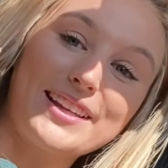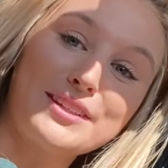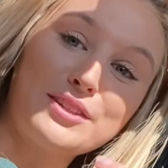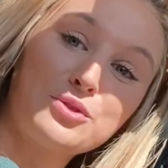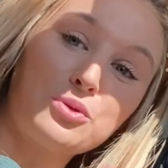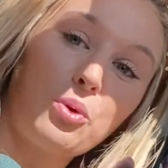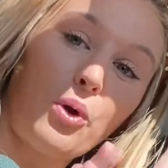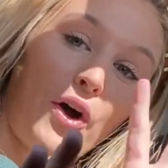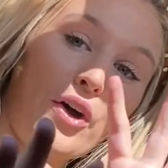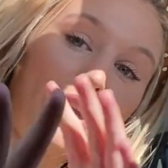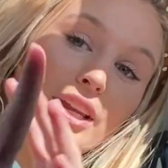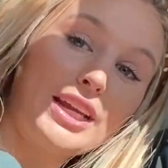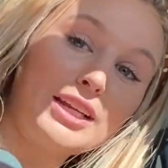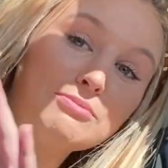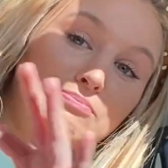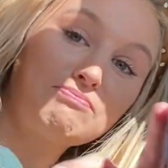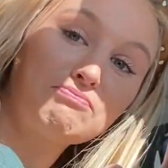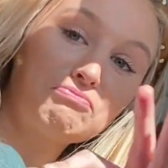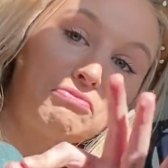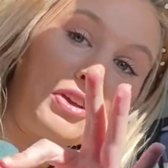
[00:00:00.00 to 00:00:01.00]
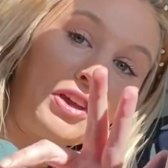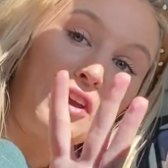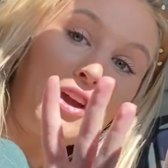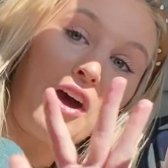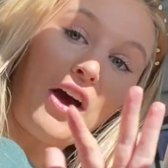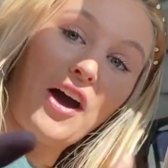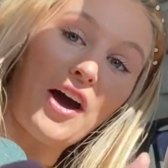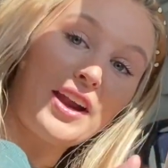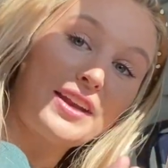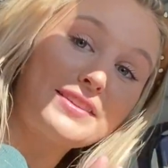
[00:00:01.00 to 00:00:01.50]
this quality,
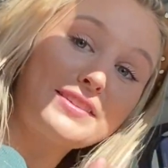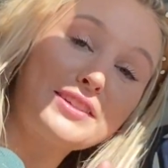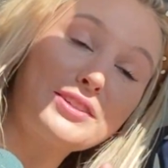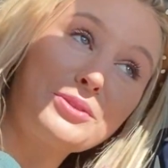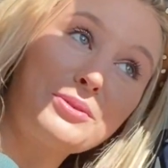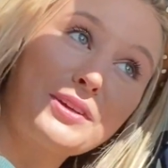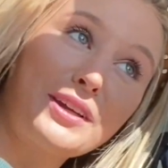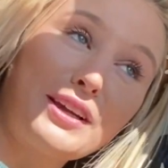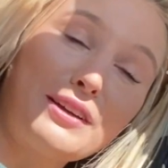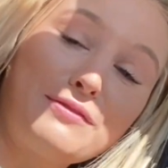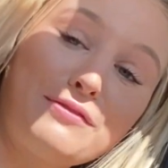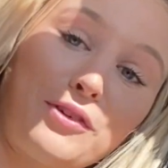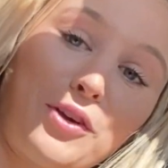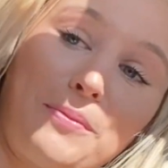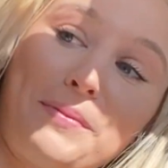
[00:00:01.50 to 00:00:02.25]
honestly, doing good for